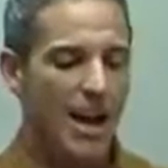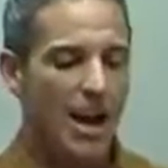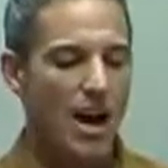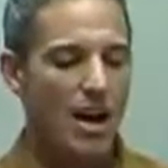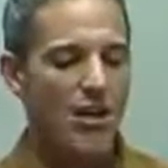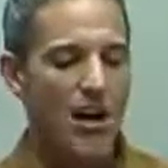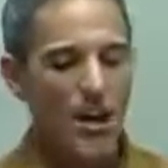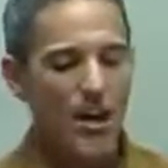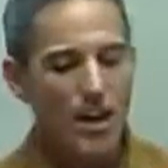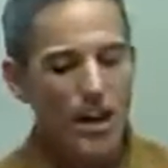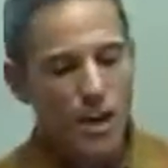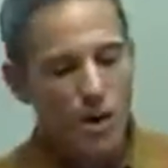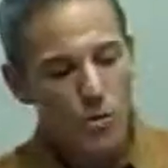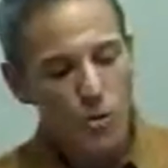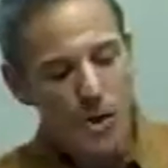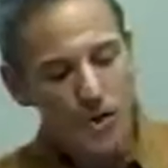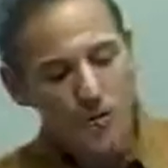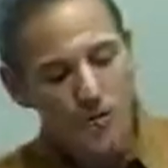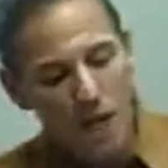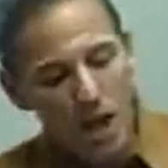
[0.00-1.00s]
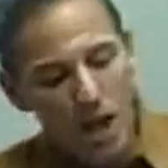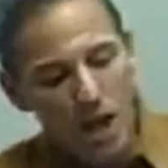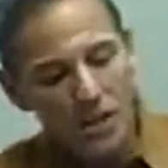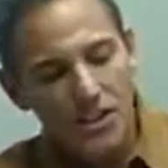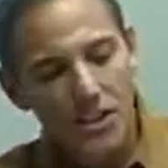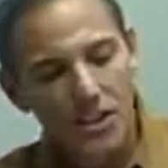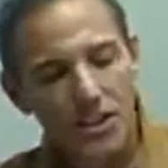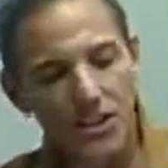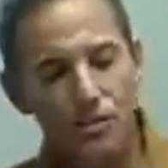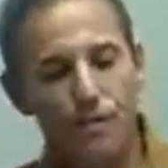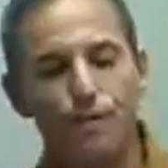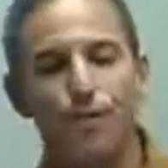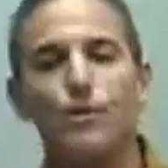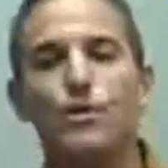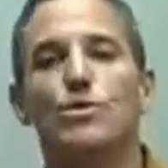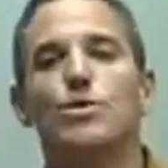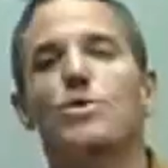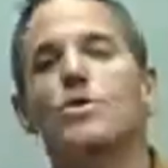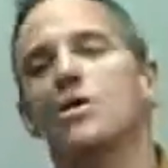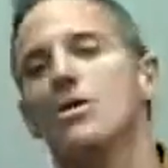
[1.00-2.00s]
All right, well, toxins in
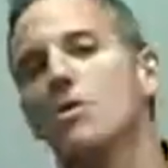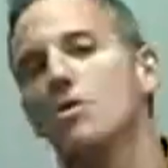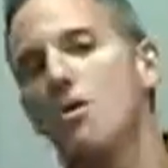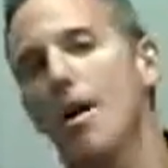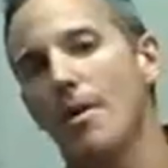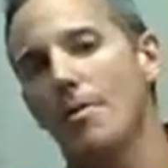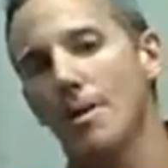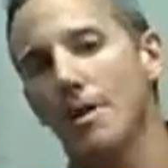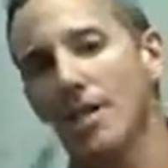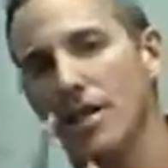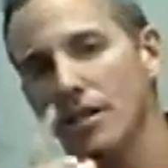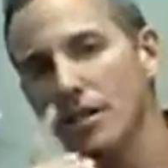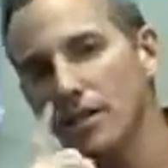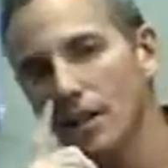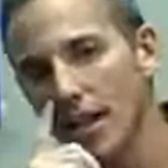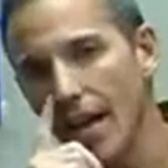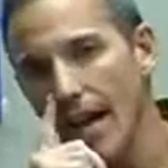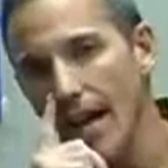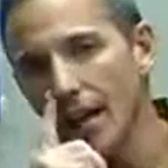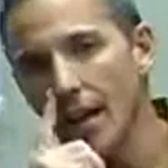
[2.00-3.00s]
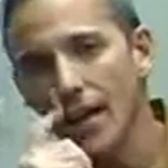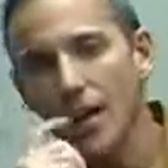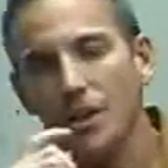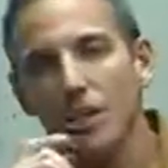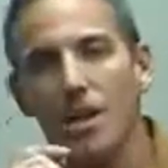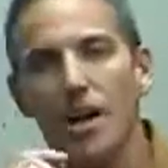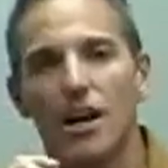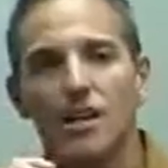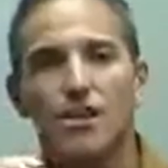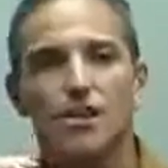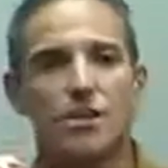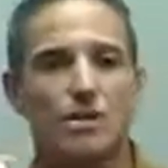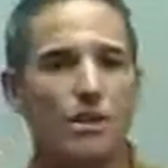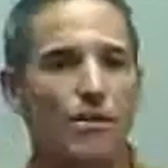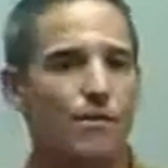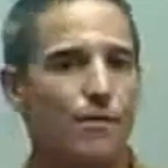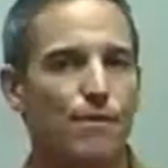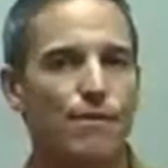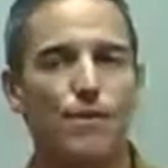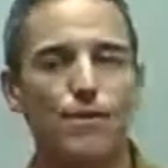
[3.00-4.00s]
foods, you knew I would get to that. Toxins
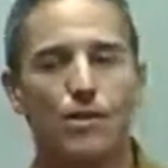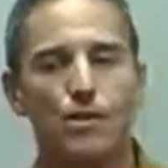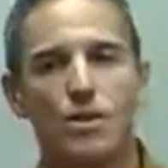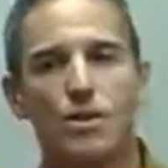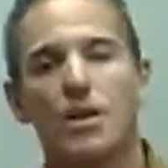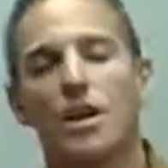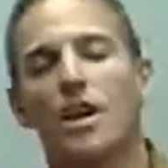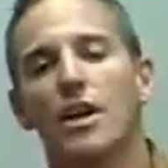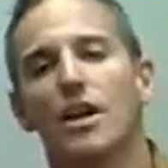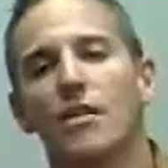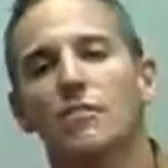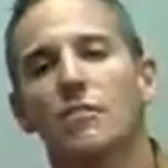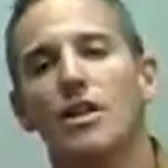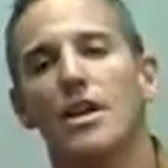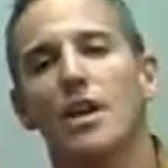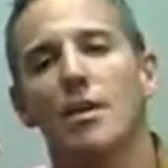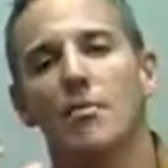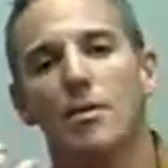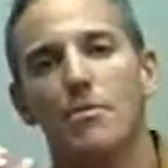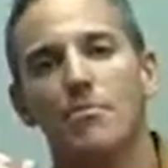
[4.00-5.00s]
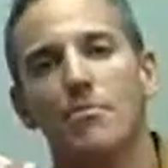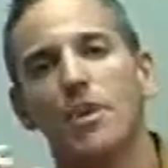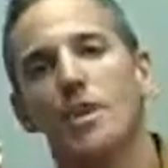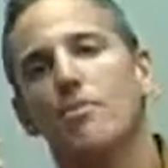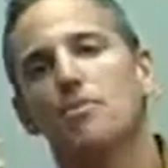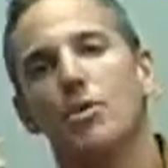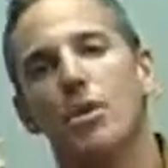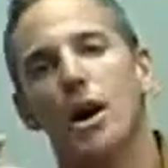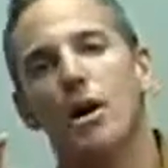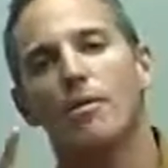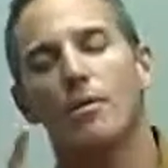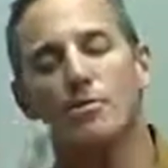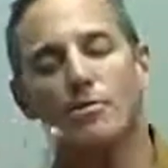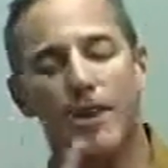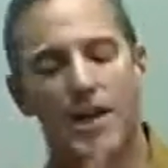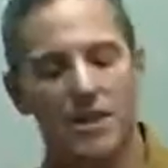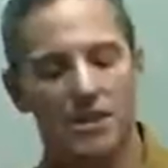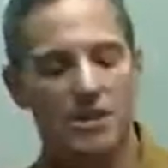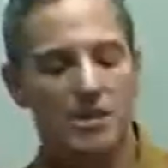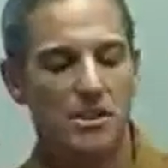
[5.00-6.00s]
in foods have become a big problem.
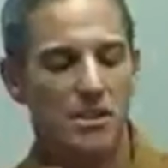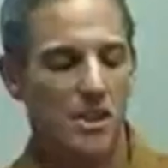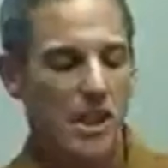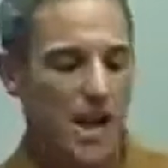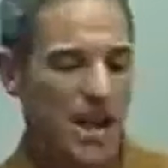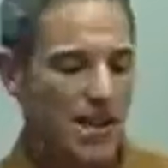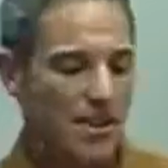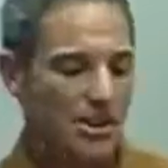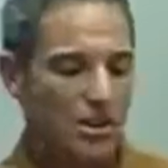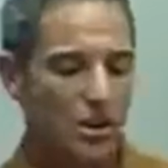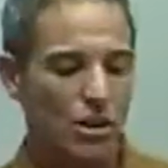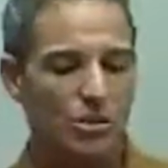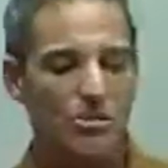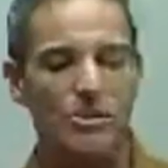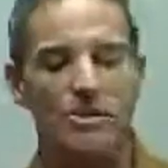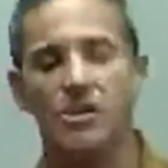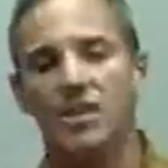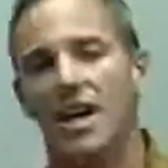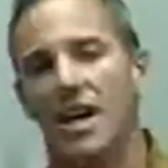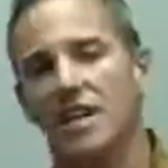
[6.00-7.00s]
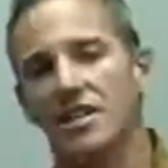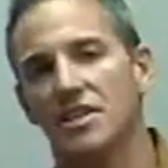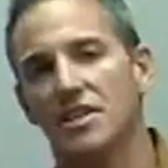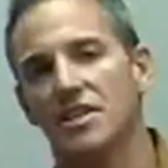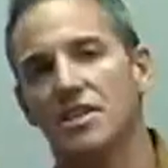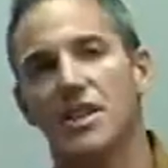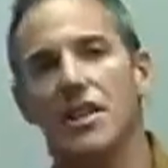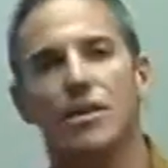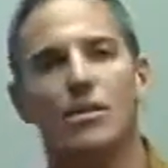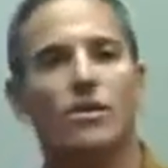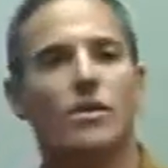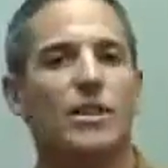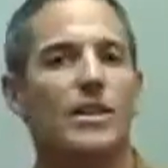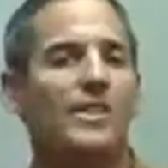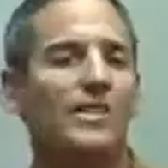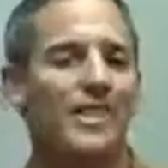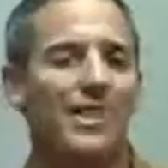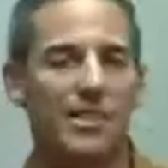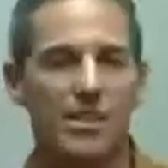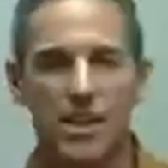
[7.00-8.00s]
Pesticides, herbicides,
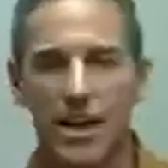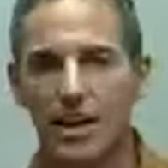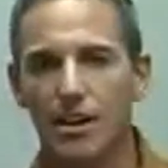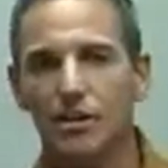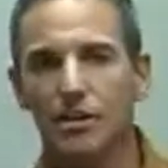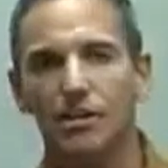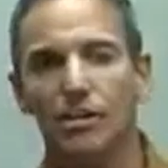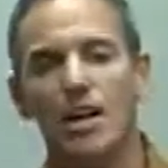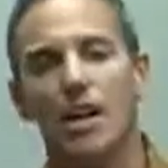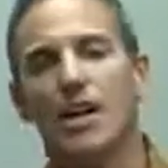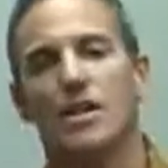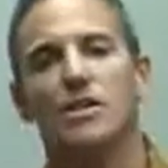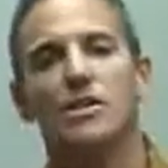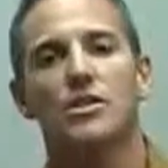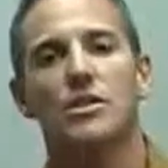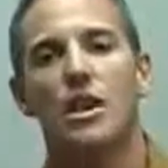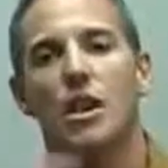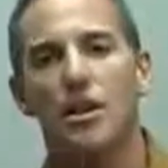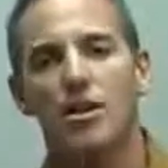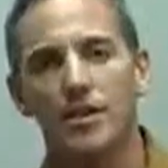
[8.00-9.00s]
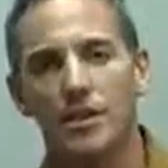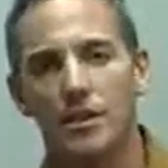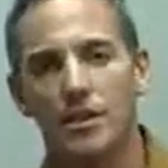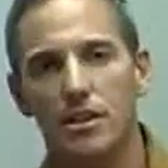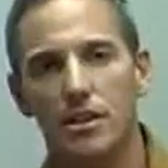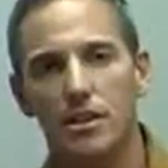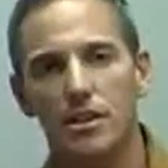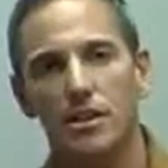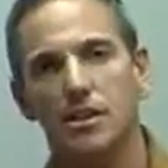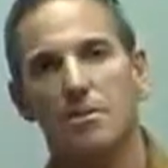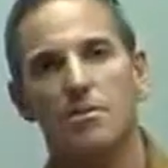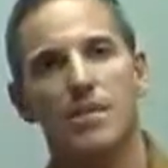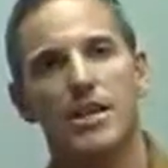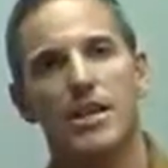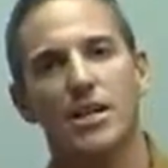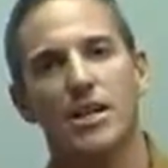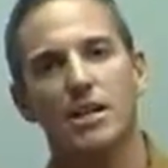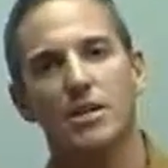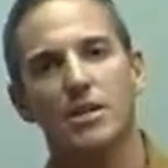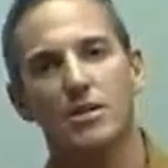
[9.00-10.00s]
steroids, excitotoxins, all these things that are
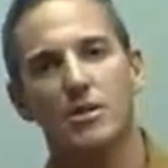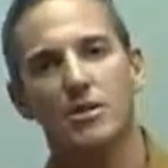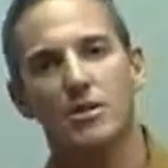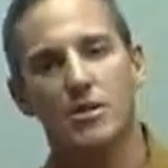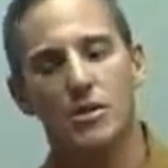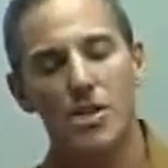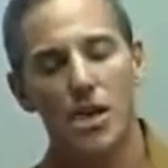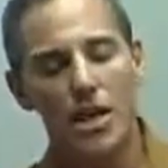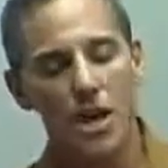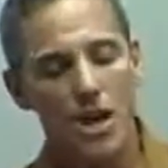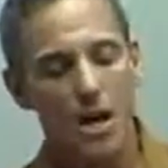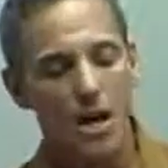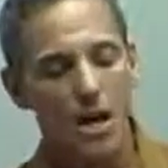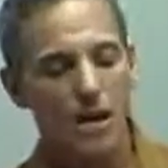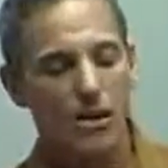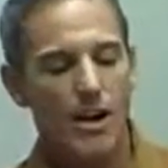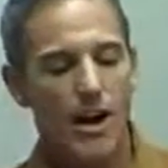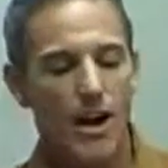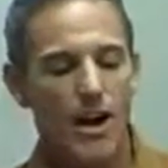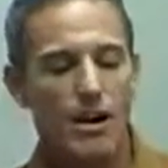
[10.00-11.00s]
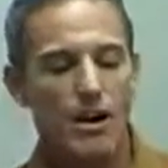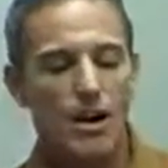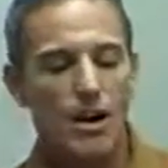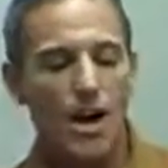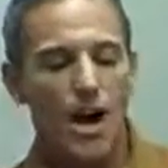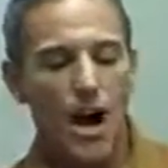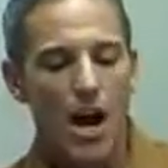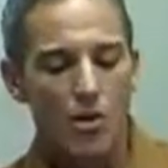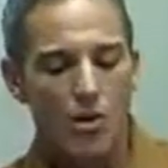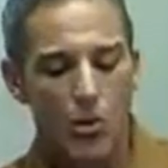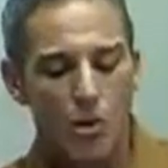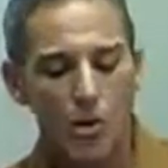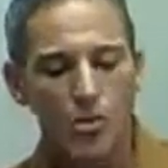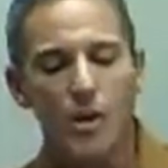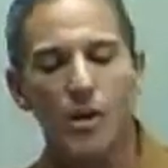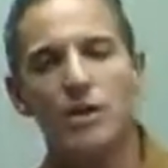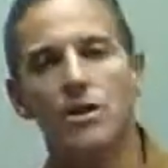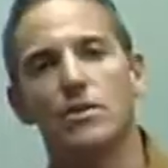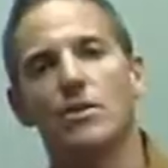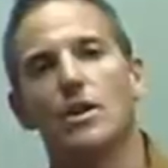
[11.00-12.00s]
making the news. Okay, what do
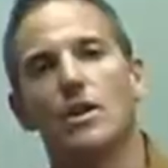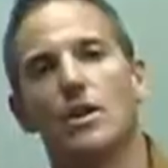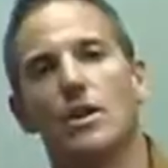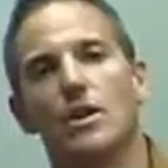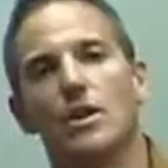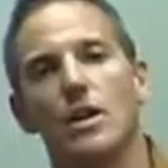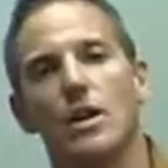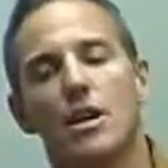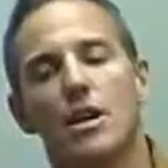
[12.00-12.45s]
we do here?